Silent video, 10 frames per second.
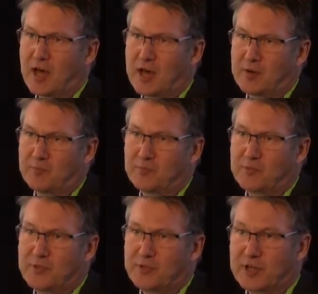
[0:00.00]
um,
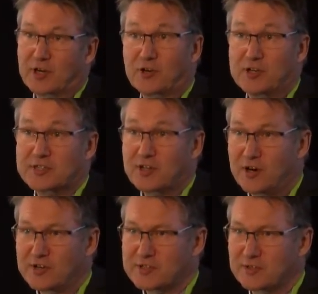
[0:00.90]
the increased
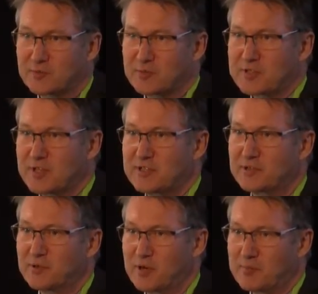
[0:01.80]
cost of the
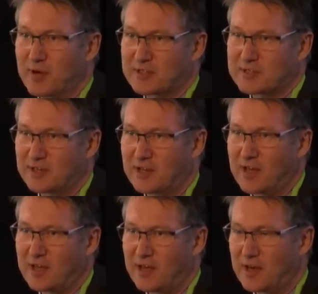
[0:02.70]
procedure really makes it
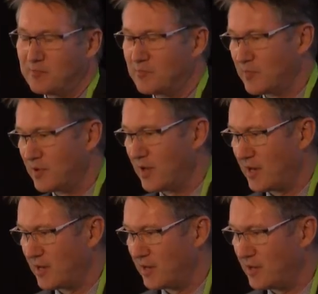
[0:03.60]
um,
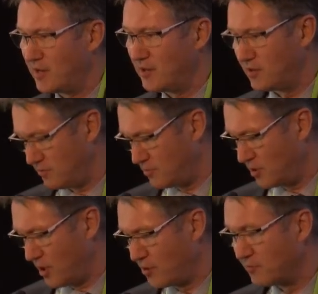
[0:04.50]
uh,
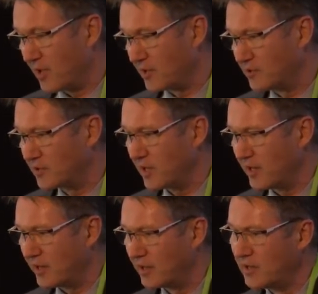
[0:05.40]
low value
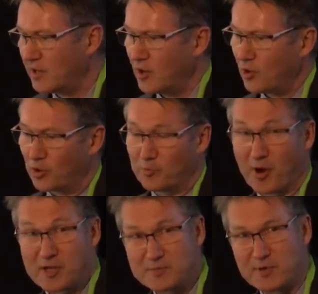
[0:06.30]
care. Or in
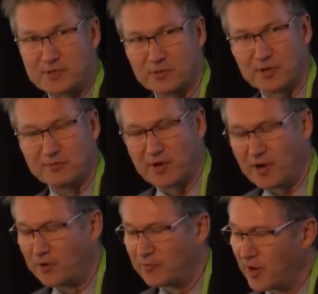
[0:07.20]
my specialty of,
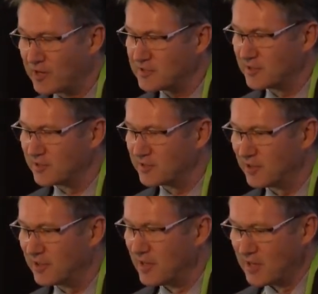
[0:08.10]
of, eye
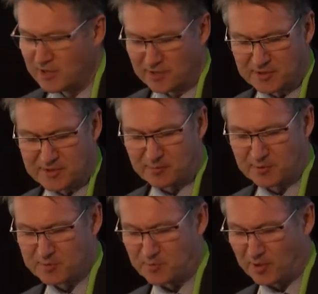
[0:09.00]
surgery, you know,
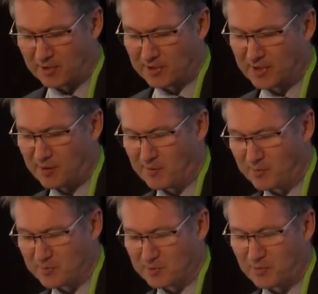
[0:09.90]
someone's brilliantly come
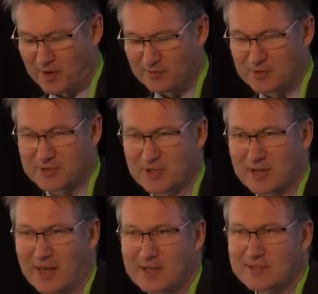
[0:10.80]
up with a way of using a
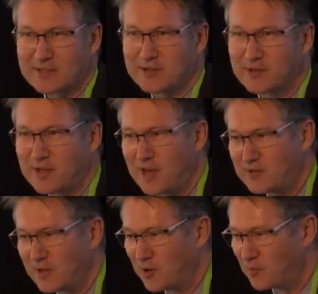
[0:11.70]
laser to do a
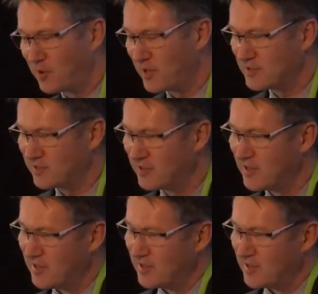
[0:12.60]
cataract operation,